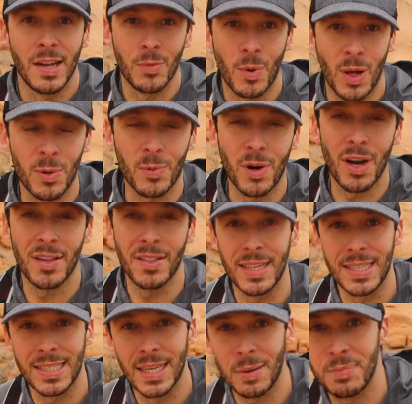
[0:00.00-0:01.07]
And while we're on
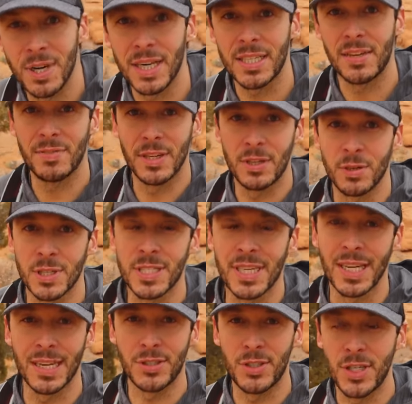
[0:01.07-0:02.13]
the subject of
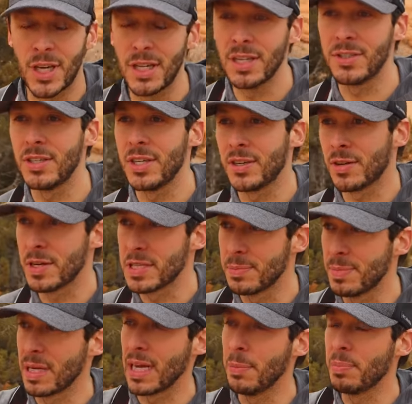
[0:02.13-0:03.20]
interesting geology, there is
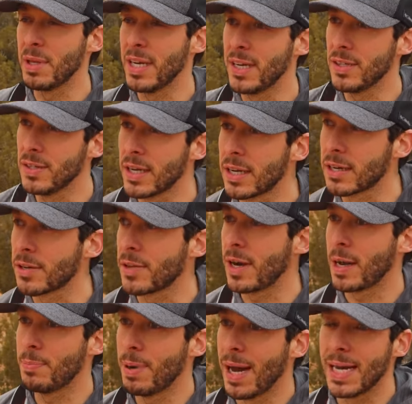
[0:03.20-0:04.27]
something up the hill here that
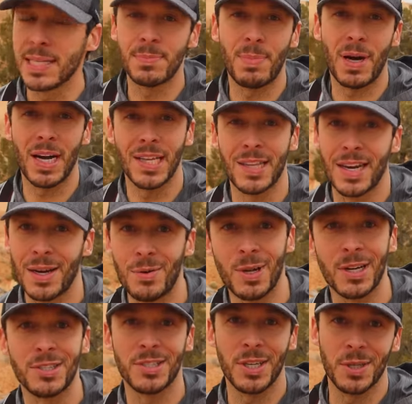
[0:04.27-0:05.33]
I passed by that I want
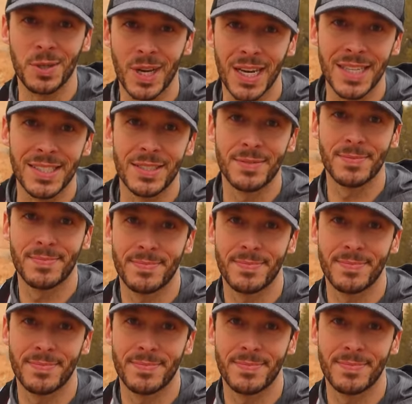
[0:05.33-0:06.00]
to show you guys.